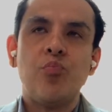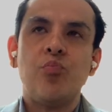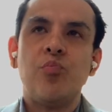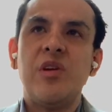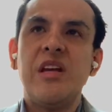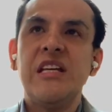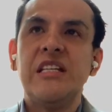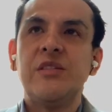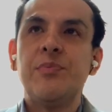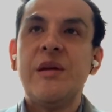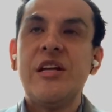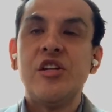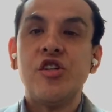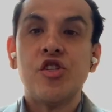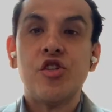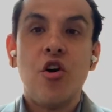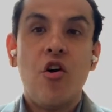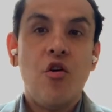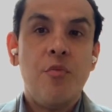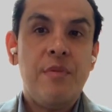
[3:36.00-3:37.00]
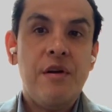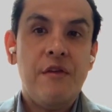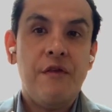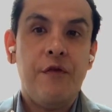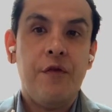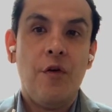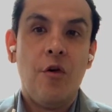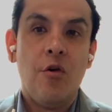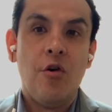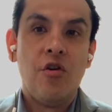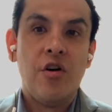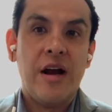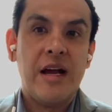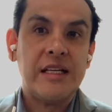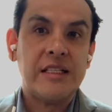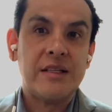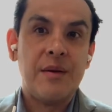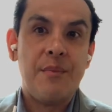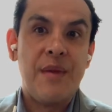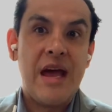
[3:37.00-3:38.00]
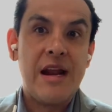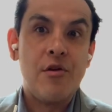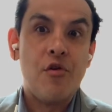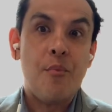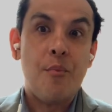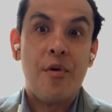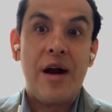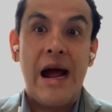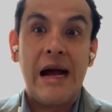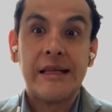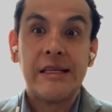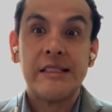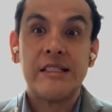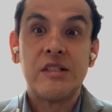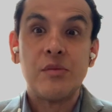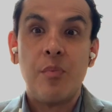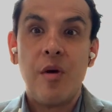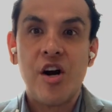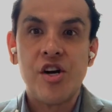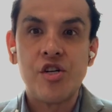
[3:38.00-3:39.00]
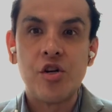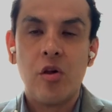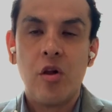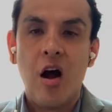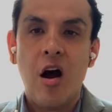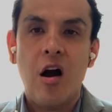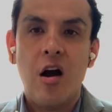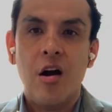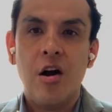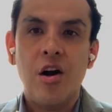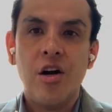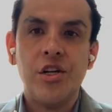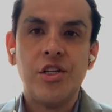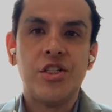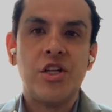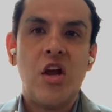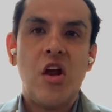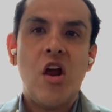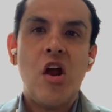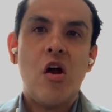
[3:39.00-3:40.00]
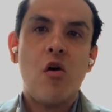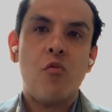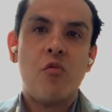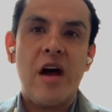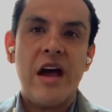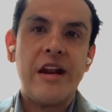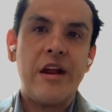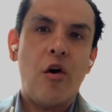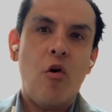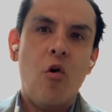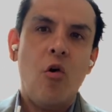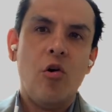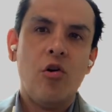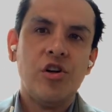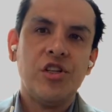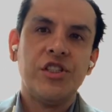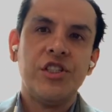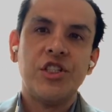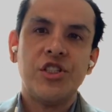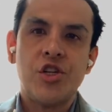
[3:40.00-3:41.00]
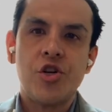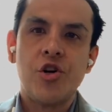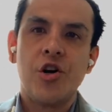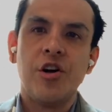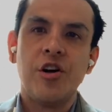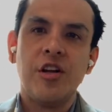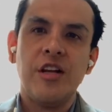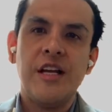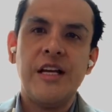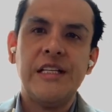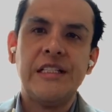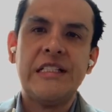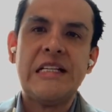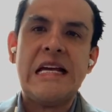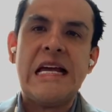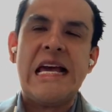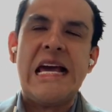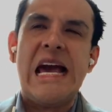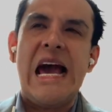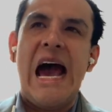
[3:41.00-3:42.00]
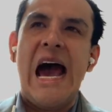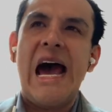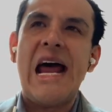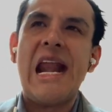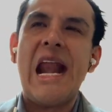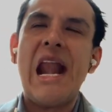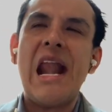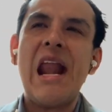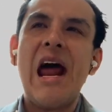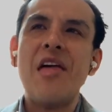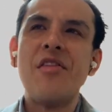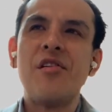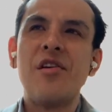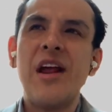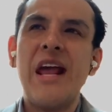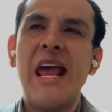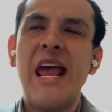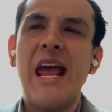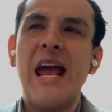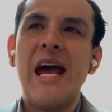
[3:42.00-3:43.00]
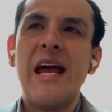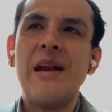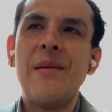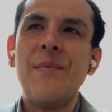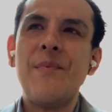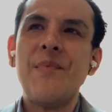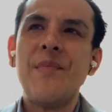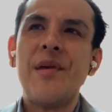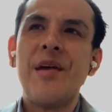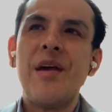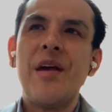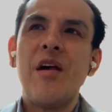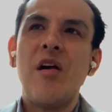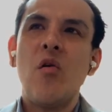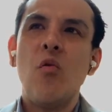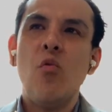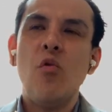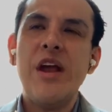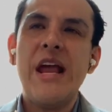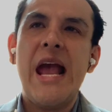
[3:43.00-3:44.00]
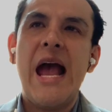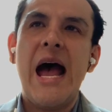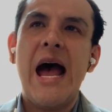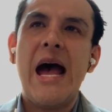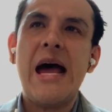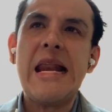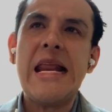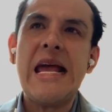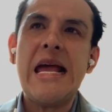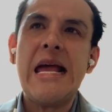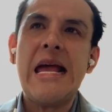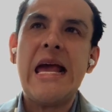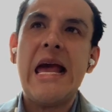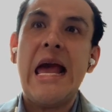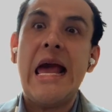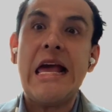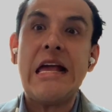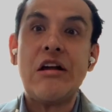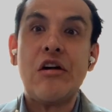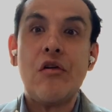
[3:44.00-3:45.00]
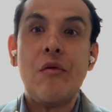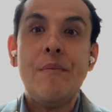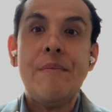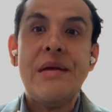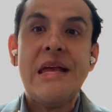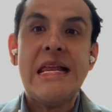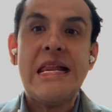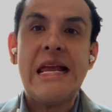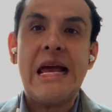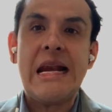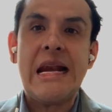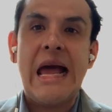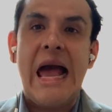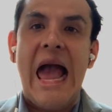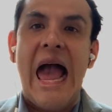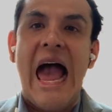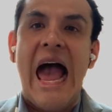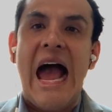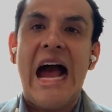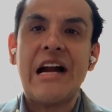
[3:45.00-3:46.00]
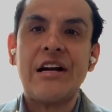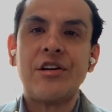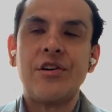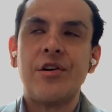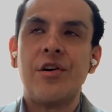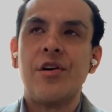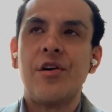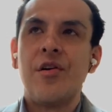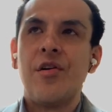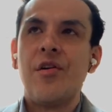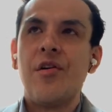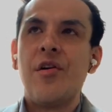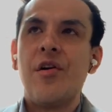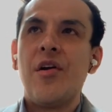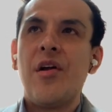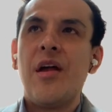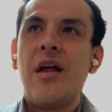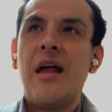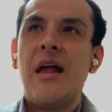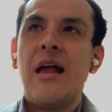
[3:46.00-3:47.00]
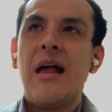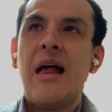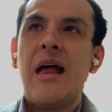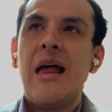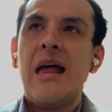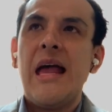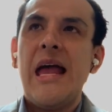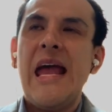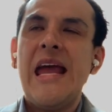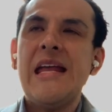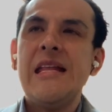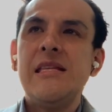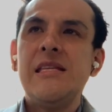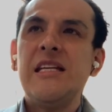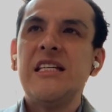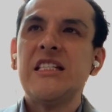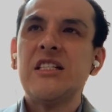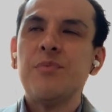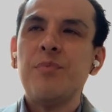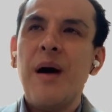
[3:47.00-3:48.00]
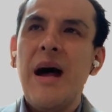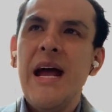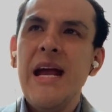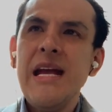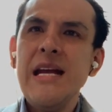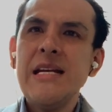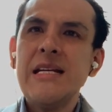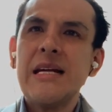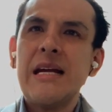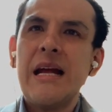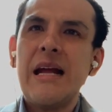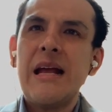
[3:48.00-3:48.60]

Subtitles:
He's been shown before as a man who practices martial arts, riding horses shirtless. On another hand, we had a comedian, actor. And despite